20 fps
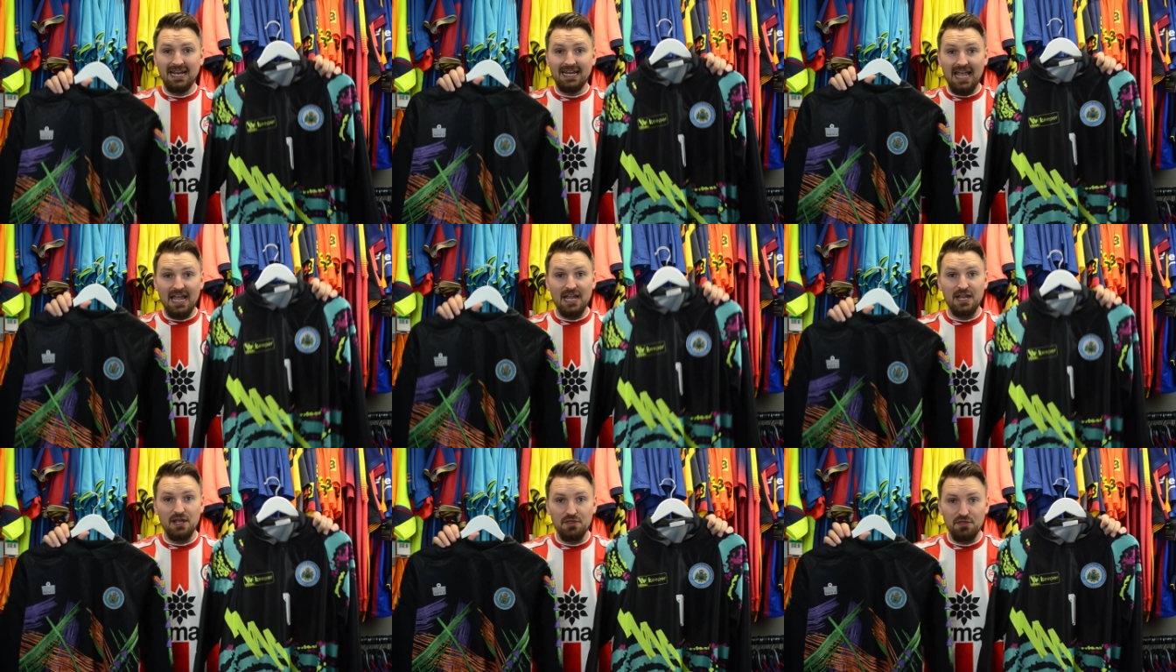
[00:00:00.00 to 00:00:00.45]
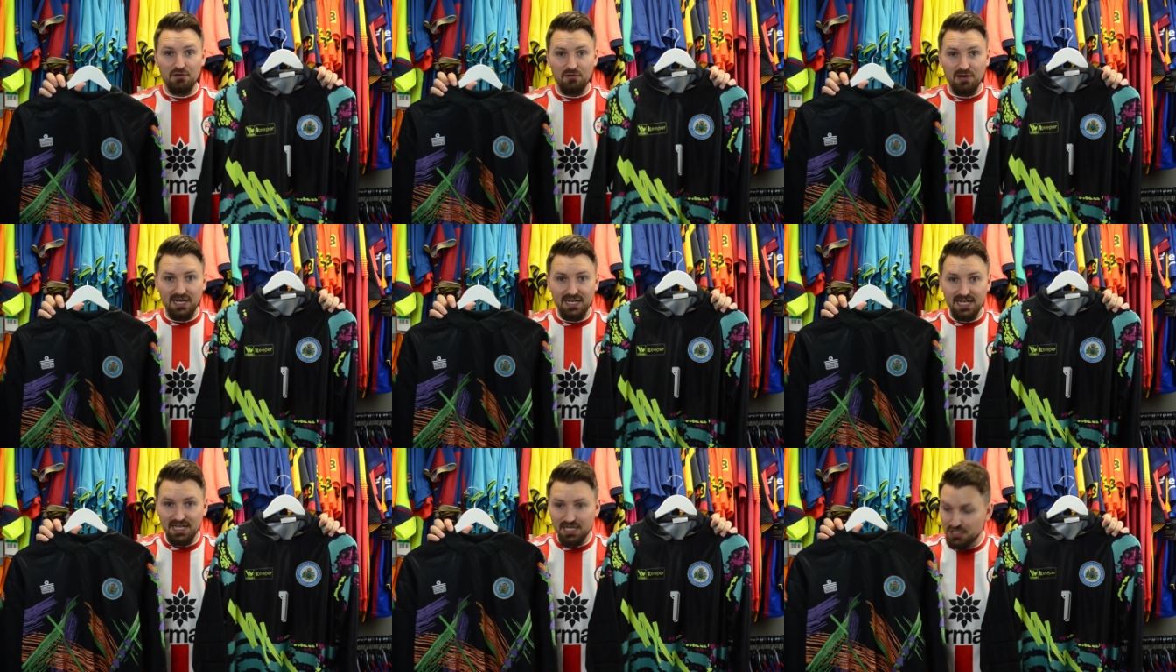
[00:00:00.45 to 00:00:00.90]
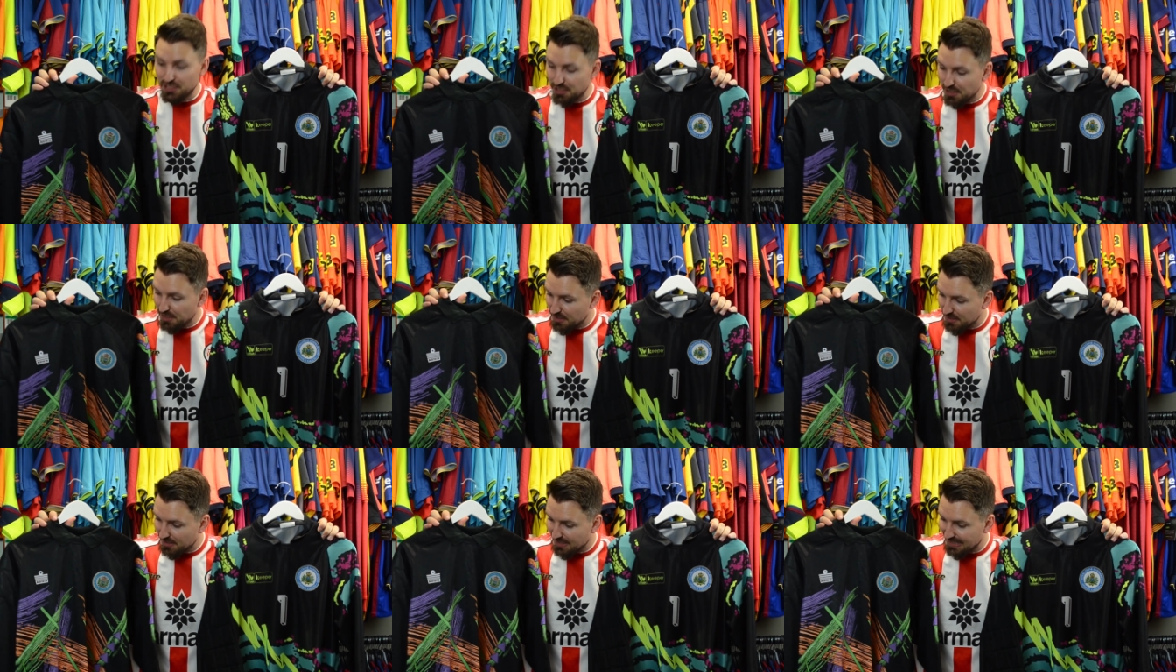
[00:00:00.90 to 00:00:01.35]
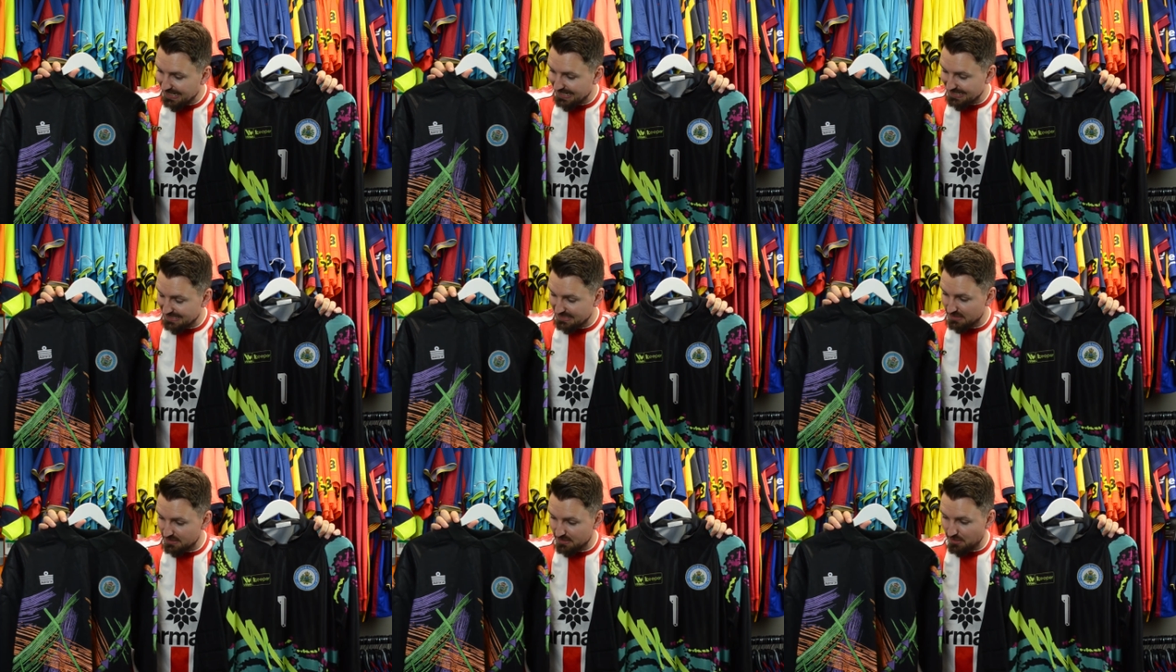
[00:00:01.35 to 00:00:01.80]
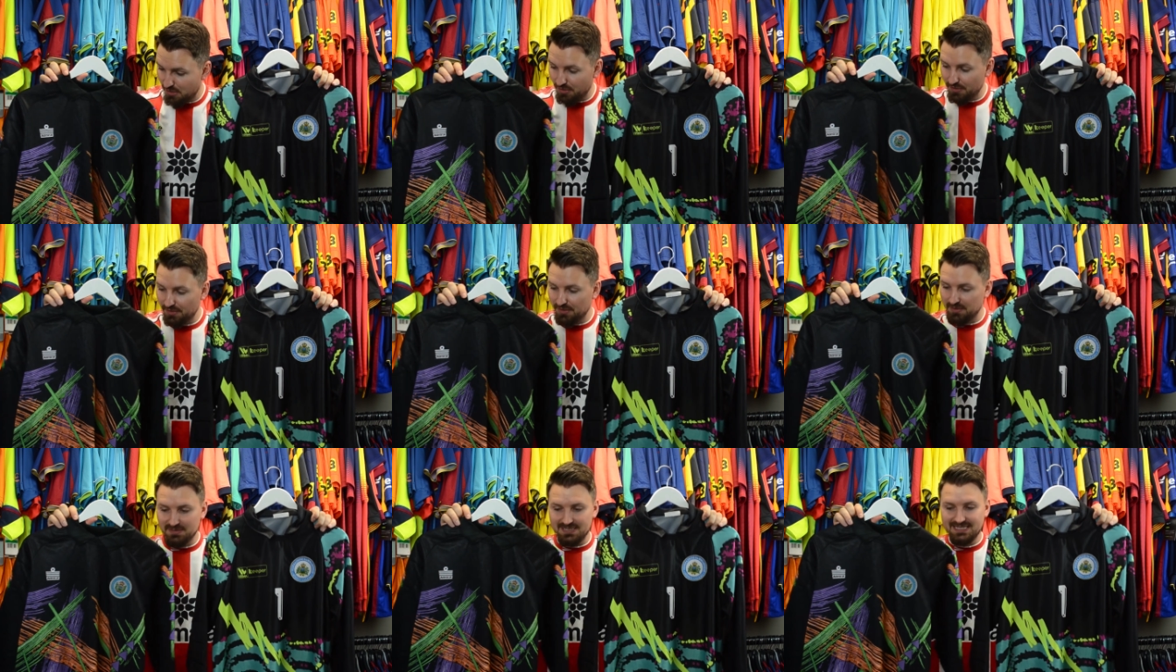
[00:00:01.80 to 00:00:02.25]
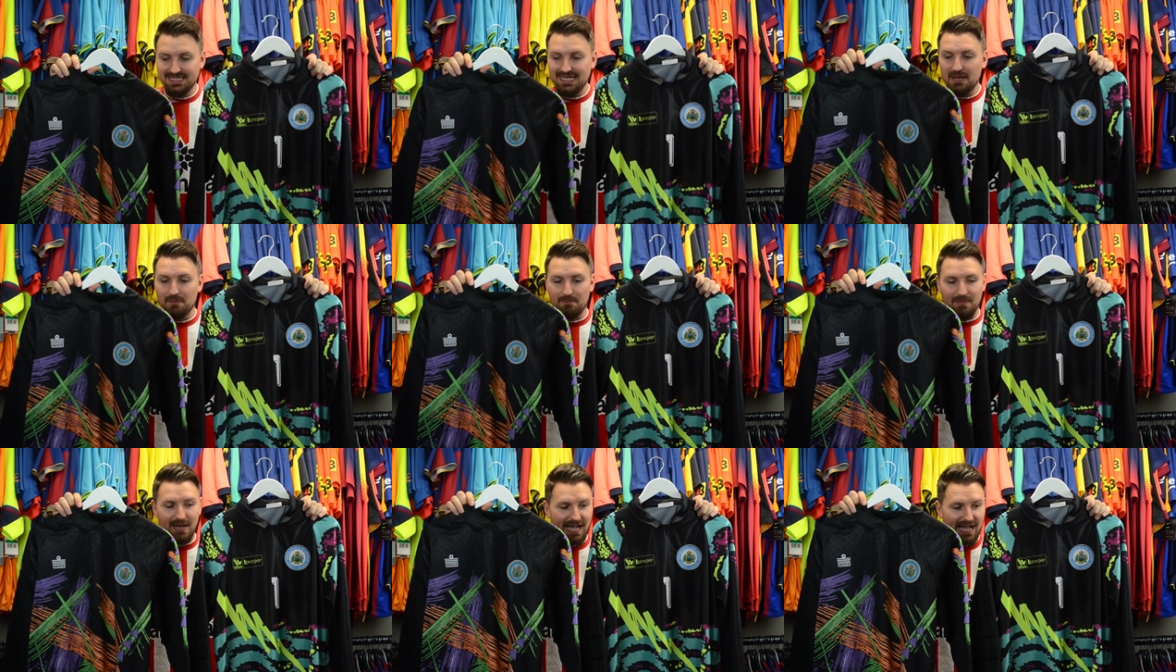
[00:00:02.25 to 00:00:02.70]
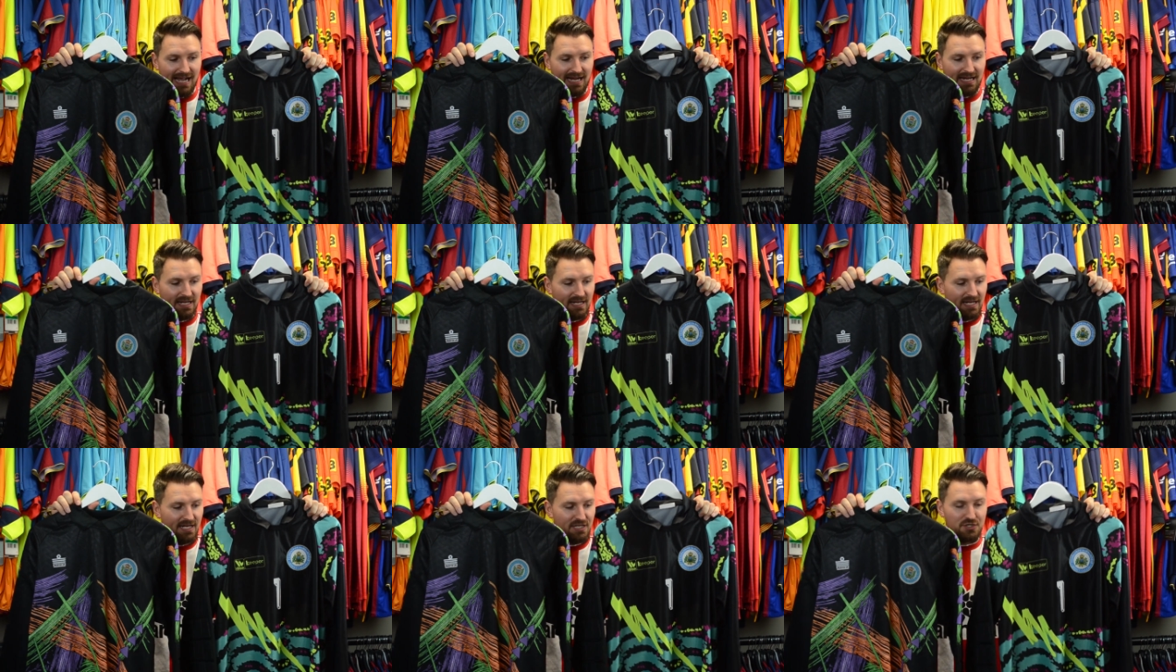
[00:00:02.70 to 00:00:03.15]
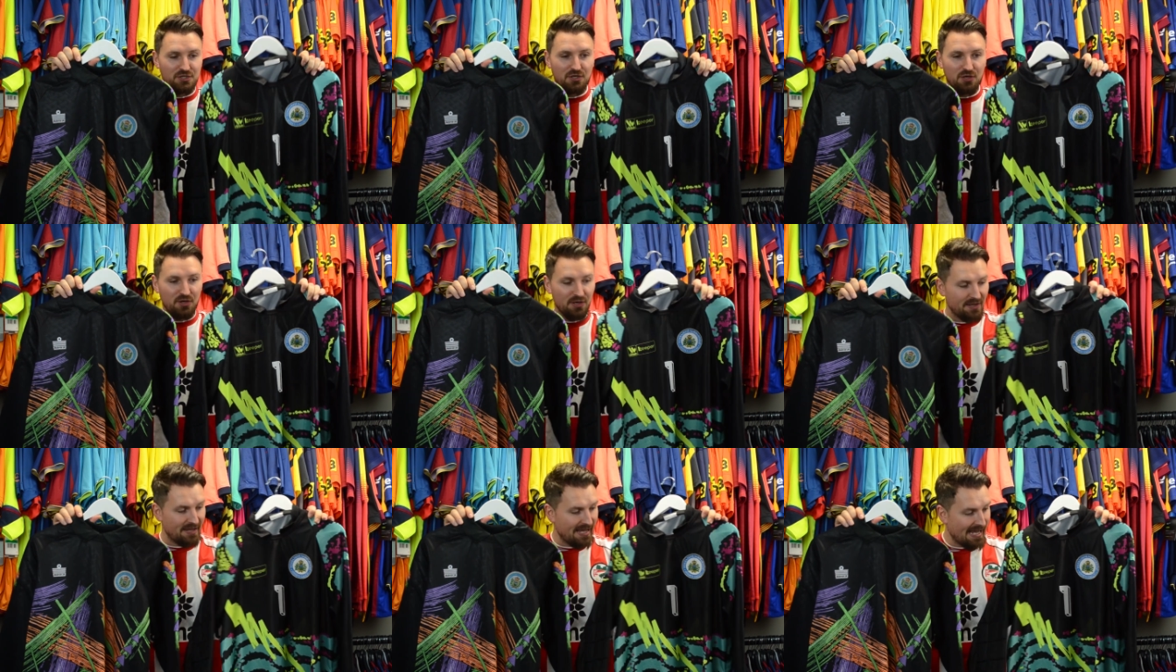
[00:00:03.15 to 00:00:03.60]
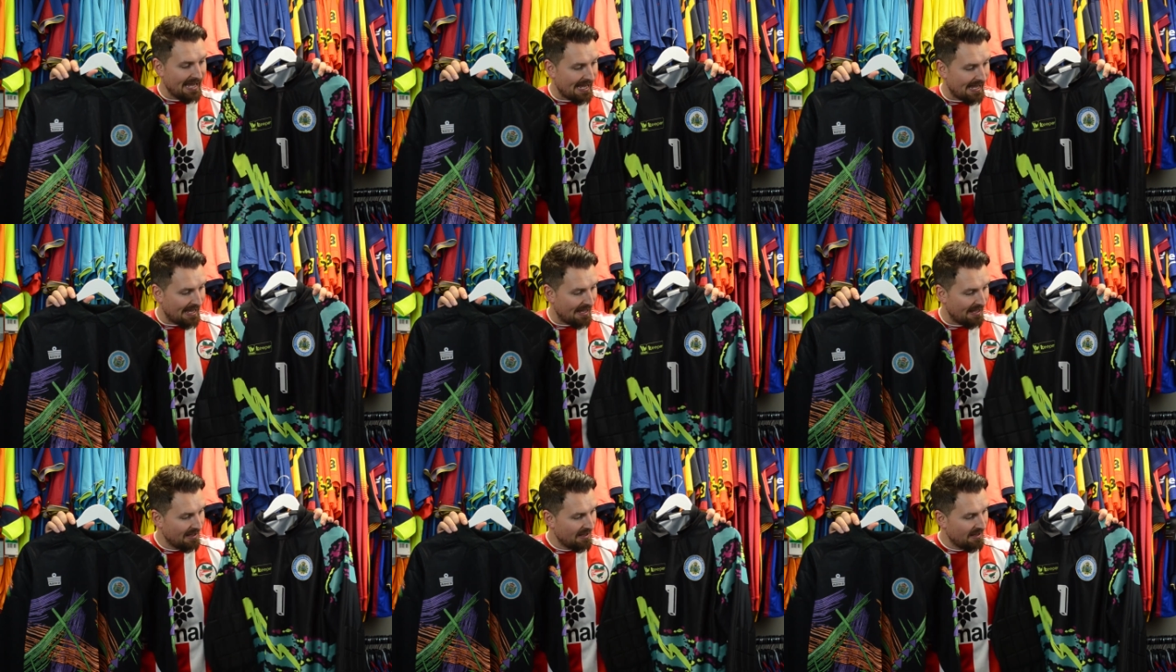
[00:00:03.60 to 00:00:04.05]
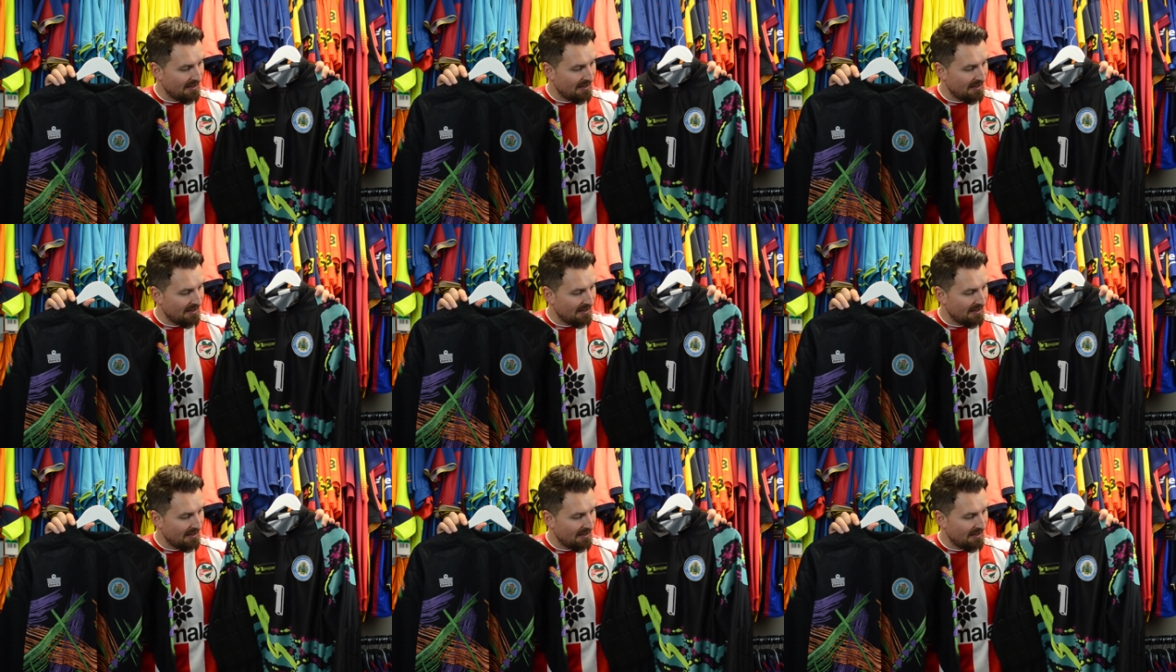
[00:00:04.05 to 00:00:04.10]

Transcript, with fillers: Get your three D shirt glasses on and sit back and enjoy that.